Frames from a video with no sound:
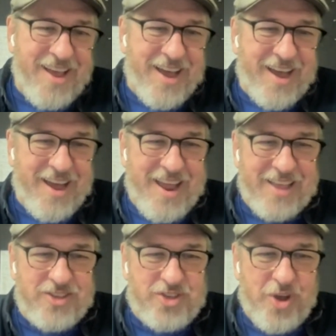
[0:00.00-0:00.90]

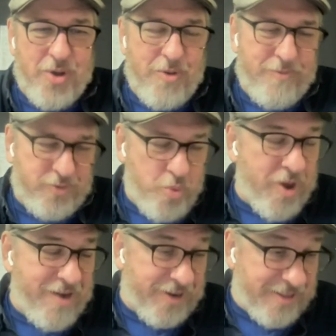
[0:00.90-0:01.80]
And so to
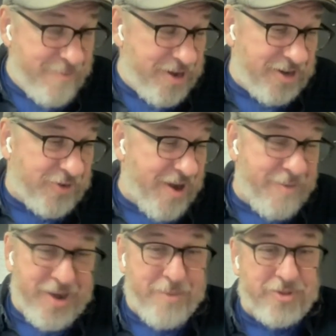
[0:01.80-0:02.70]
whatever limited degree
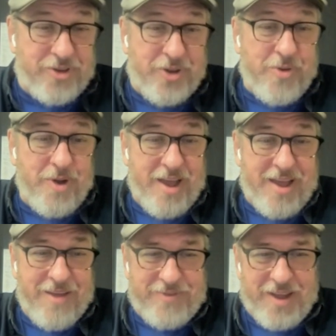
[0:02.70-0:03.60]
I've been able to do,
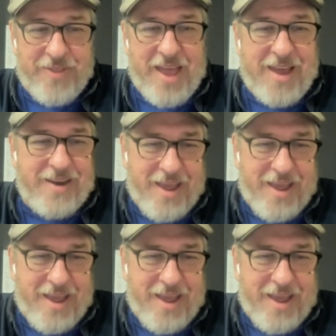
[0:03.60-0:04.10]
I've done that.